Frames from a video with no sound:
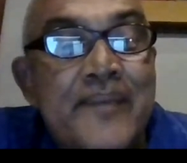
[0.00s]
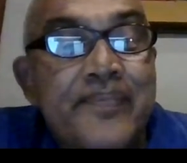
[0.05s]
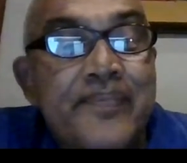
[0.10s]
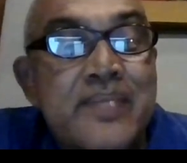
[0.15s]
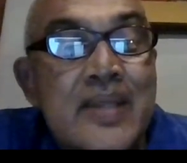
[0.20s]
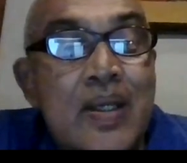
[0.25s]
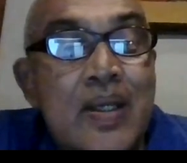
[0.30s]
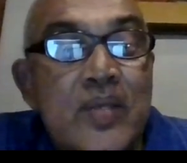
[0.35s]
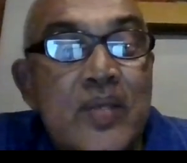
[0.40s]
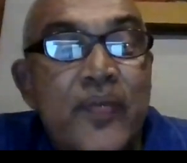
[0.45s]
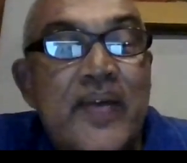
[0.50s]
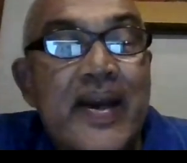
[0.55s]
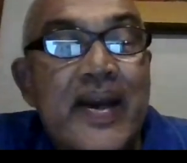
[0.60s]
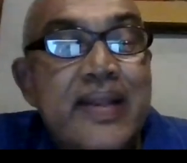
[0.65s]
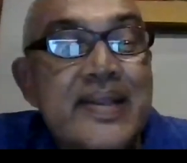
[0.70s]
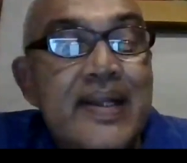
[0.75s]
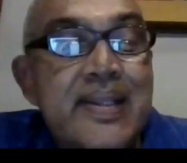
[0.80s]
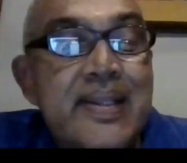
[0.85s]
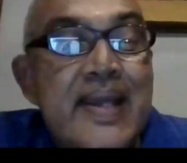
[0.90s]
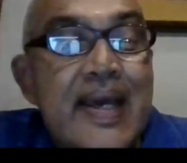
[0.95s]
Now, the fact
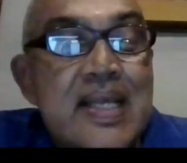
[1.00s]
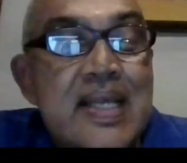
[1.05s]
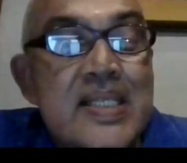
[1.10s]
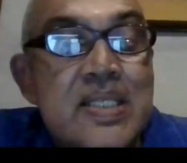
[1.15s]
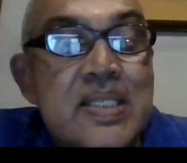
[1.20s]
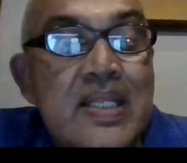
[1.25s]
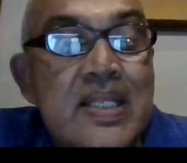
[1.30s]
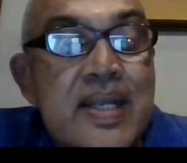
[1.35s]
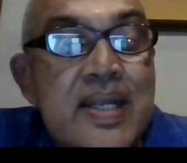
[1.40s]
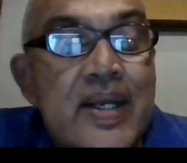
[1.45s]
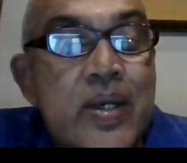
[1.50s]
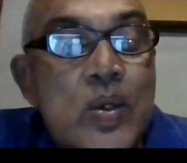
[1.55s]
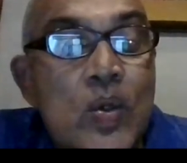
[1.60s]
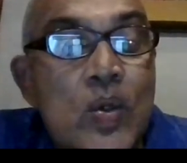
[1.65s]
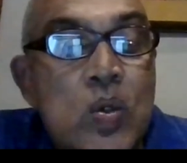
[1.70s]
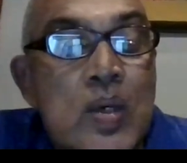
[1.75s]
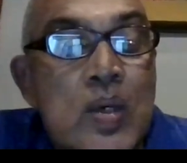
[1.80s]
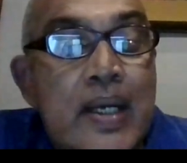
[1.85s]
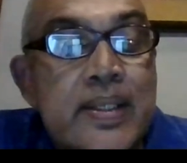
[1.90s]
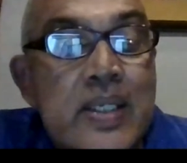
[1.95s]
that there are
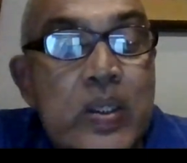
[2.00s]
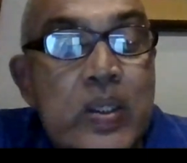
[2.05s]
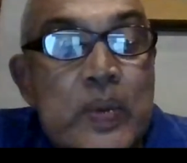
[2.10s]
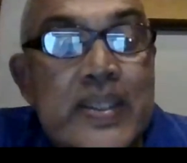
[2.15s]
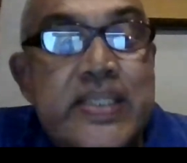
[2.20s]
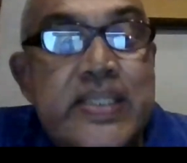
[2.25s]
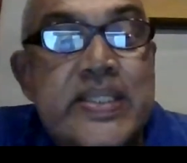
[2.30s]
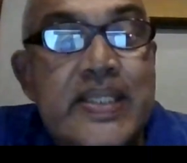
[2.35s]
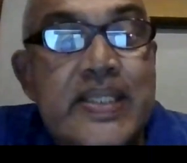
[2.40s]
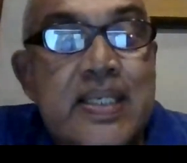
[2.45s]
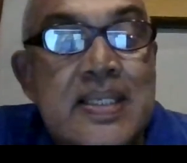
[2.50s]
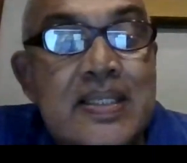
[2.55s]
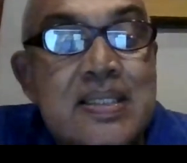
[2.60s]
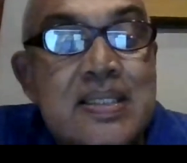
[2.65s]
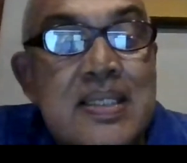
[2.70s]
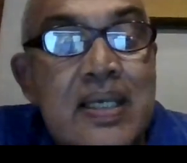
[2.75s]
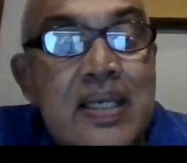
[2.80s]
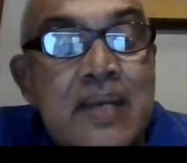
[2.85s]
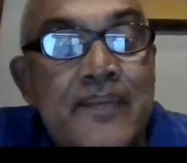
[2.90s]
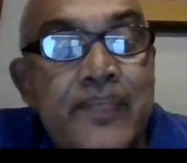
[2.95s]
no other
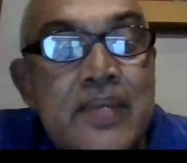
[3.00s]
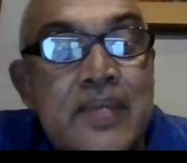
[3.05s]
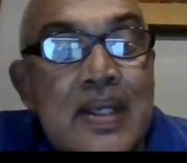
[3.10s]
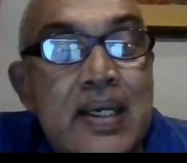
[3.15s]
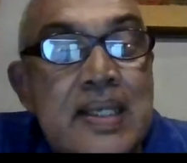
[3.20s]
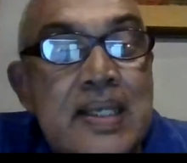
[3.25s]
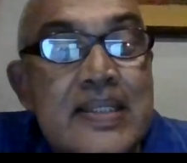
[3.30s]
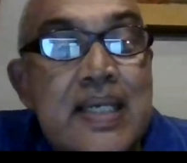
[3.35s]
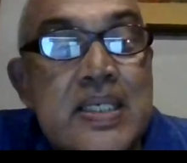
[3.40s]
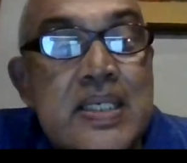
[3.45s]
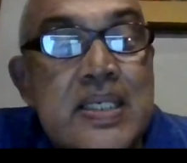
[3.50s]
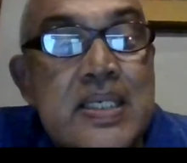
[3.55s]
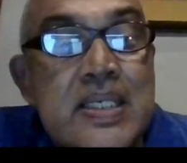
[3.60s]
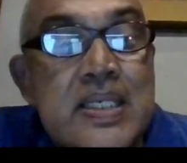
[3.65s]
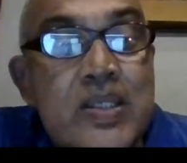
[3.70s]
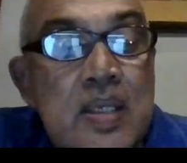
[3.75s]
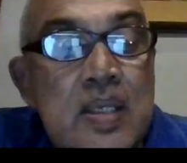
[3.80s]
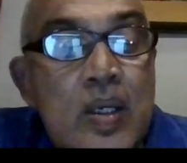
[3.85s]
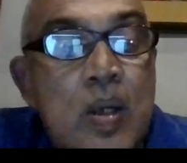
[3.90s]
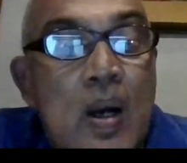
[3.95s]
questions is
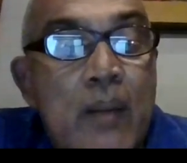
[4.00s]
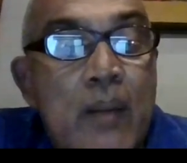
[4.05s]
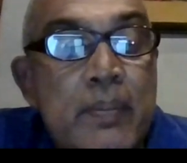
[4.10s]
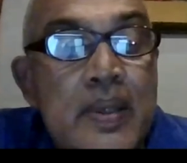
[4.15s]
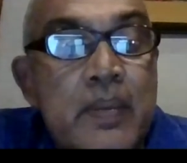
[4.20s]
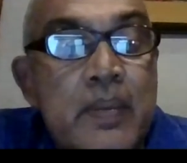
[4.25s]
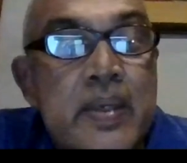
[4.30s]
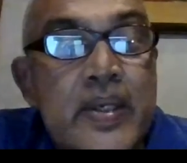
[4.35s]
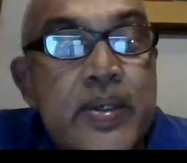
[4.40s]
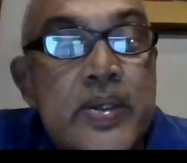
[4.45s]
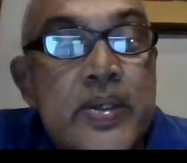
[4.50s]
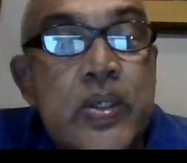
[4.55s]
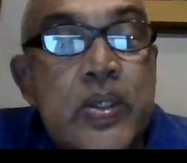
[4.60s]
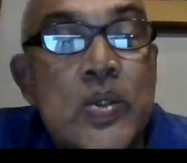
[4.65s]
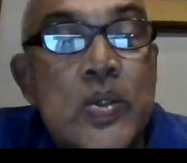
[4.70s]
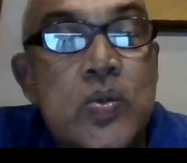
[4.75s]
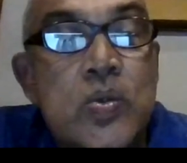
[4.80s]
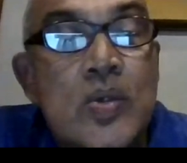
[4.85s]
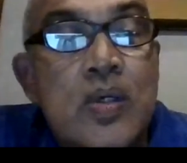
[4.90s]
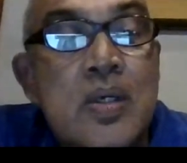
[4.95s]
actually a compliment to
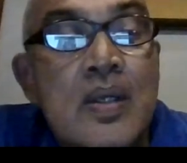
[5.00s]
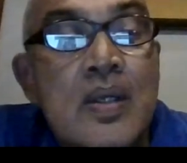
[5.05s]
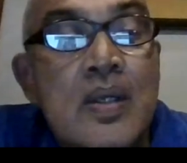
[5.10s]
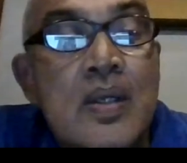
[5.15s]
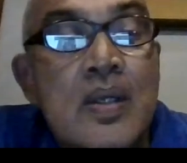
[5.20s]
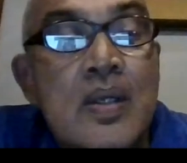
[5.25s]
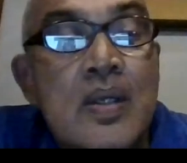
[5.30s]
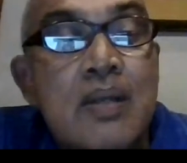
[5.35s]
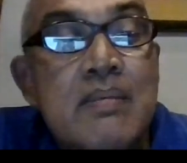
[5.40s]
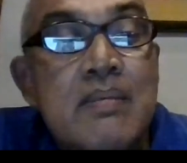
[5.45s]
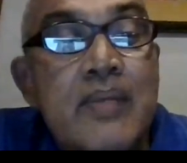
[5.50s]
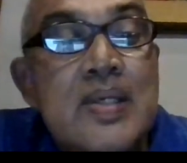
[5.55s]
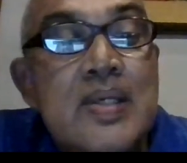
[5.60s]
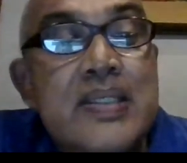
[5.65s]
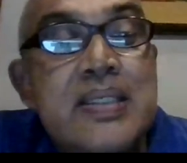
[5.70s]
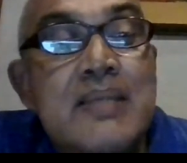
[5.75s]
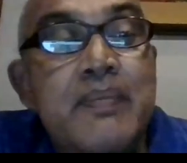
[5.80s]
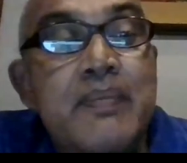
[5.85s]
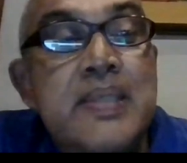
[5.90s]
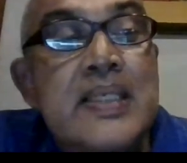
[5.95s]
you, because it
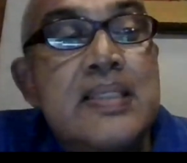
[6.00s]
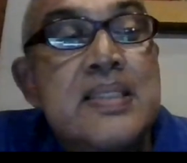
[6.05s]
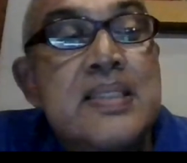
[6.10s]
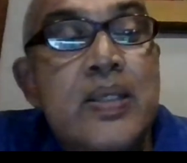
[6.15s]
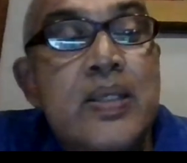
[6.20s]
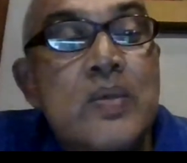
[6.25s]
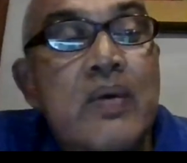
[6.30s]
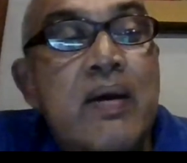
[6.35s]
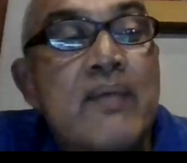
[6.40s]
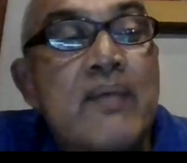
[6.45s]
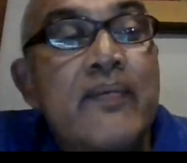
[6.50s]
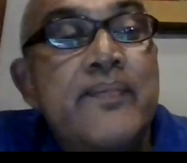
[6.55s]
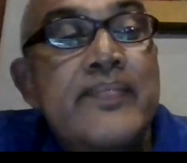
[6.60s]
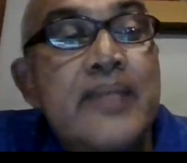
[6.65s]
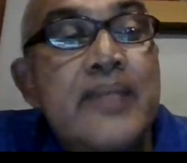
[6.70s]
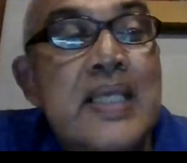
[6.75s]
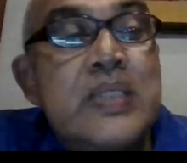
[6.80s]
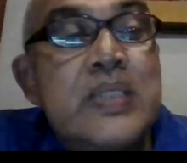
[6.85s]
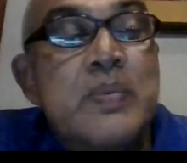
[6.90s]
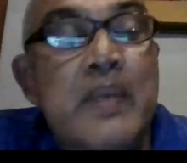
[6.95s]
means that you have
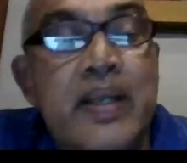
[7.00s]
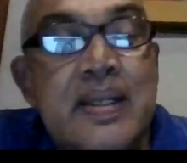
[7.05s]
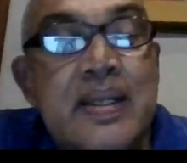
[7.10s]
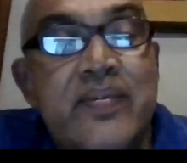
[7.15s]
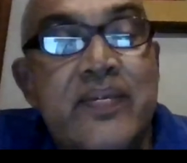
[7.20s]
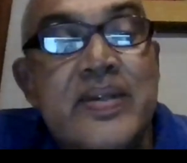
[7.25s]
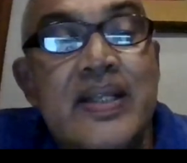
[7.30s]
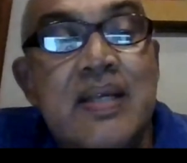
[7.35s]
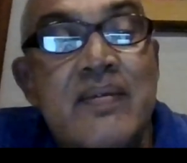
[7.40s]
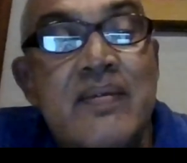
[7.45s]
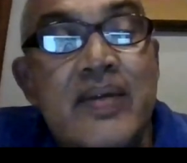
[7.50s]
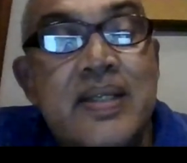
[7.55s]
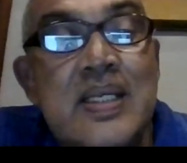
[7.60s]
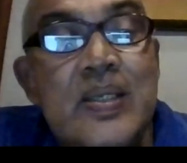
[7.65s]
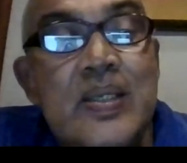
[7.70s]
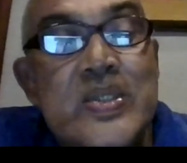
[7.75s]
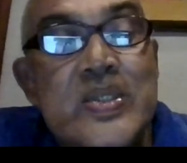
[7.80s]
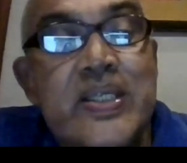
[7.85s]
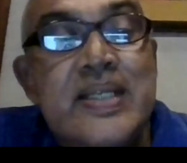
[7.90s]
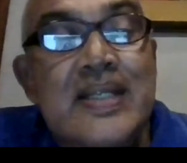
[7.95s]
explained everything very
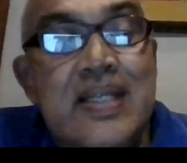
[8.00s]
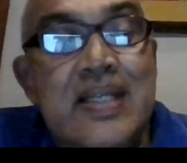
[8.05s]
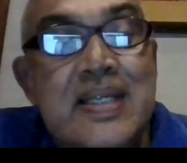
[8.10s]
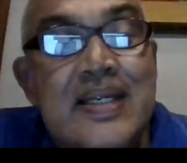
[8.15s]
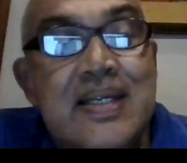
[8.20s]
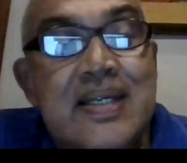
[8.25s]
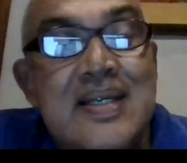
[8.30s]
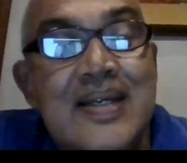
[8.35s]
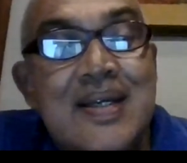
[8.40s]
lucidly.